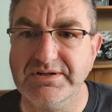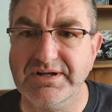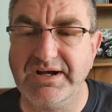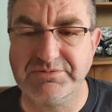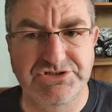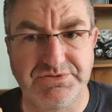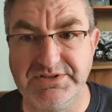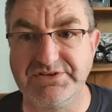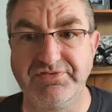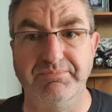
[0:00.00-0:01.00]
I was doing
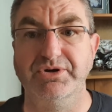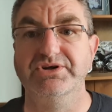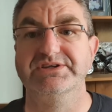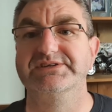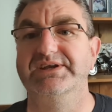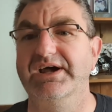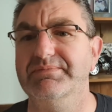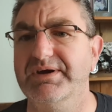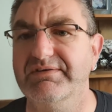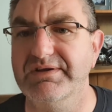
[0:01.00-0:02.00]
this from morning to night,
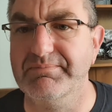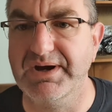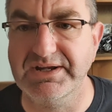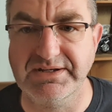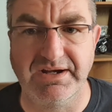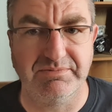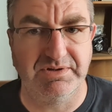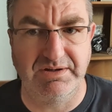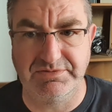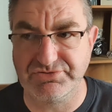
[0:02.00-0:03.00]
bearing in mind
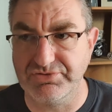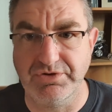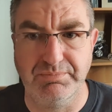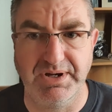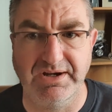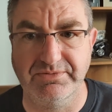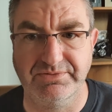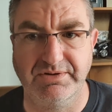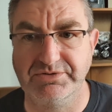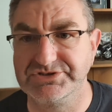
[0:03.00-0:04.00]
I was room
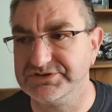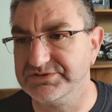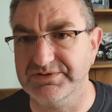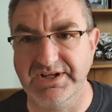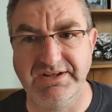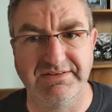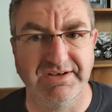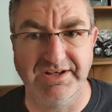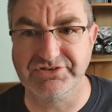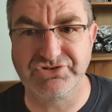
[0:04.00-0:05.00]
bound. I wasn't doing
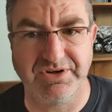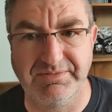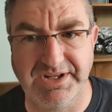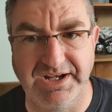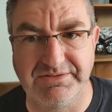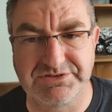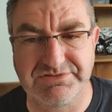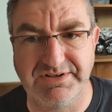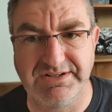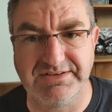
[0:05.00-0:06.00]
anything else around the house
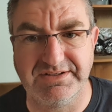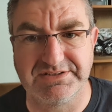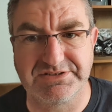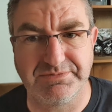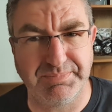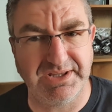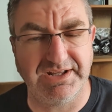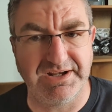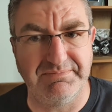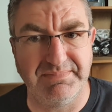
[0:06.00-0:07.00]
or anything. So bear
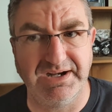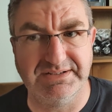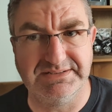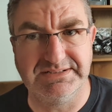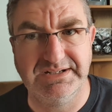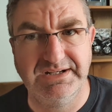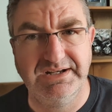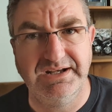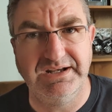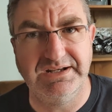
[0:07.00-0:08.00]
that in mind.
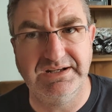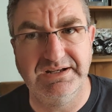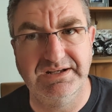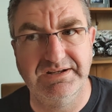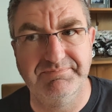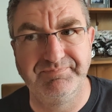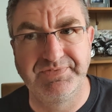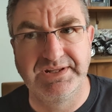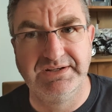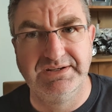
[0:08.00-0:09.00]
I'd
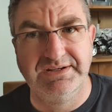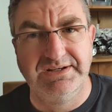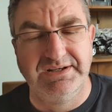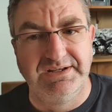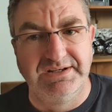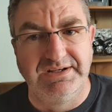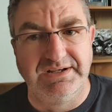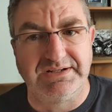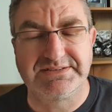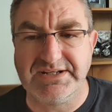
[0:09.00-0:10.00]

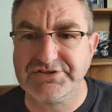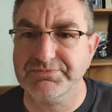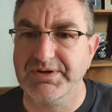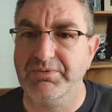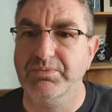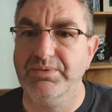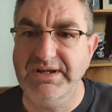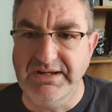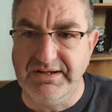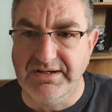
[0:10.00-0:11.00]
say it took me a
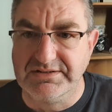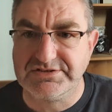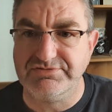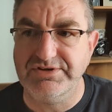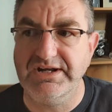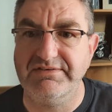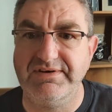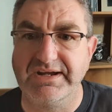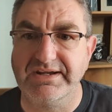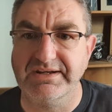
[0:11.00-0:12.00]
week to really
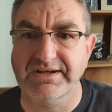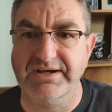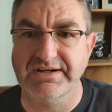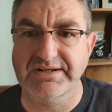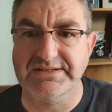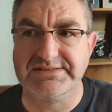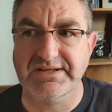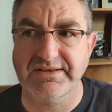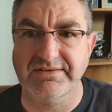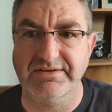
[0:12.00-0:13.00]
recognise
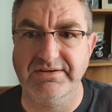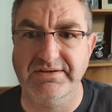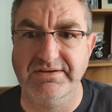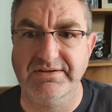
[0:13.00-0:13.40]
that